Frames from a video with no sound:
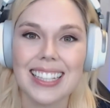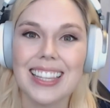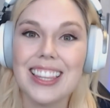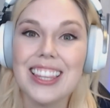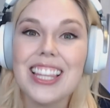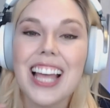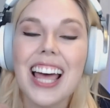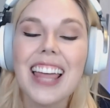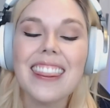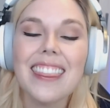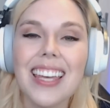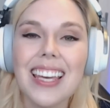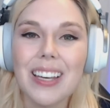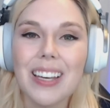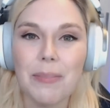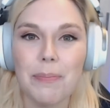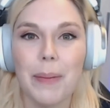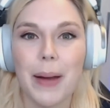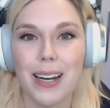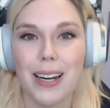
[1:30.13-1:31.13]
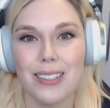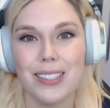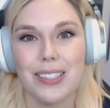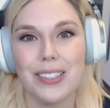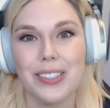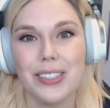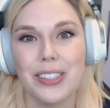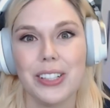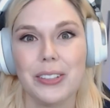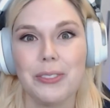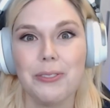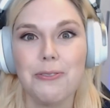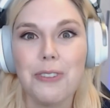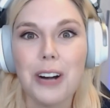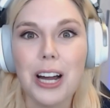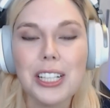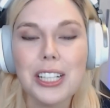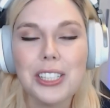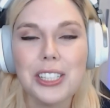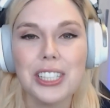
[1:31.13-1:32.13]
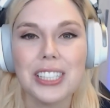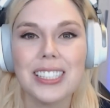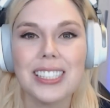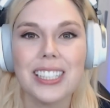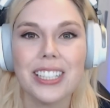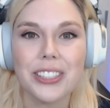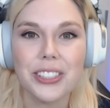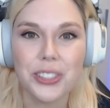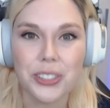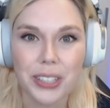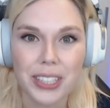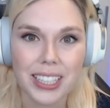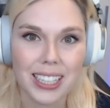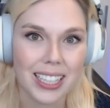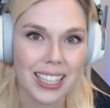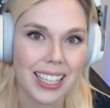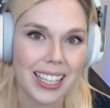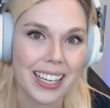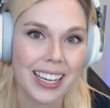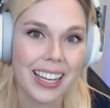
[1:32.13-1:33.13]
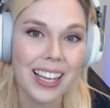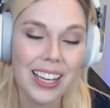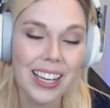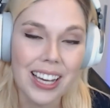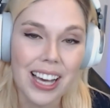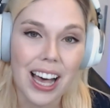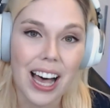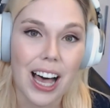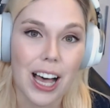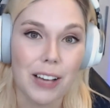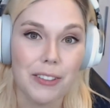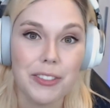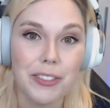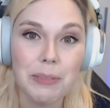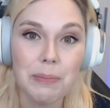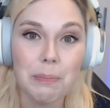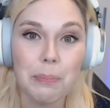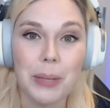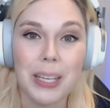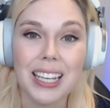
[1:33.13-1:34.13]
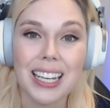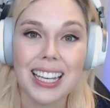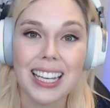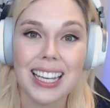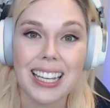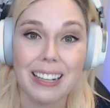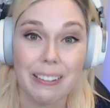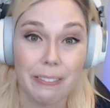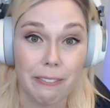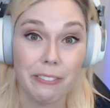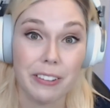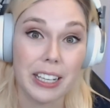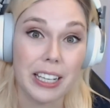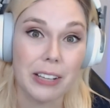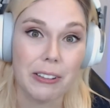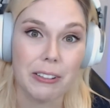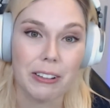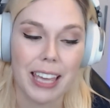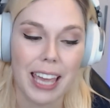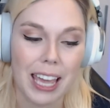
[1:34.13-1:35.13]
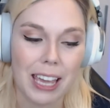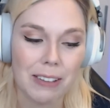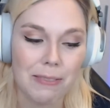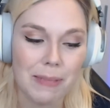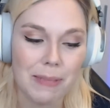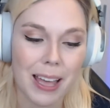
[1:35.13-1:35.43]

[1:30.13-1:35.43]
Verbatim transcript: and nothing compares to the rush and the adrenaline of competing in a video game.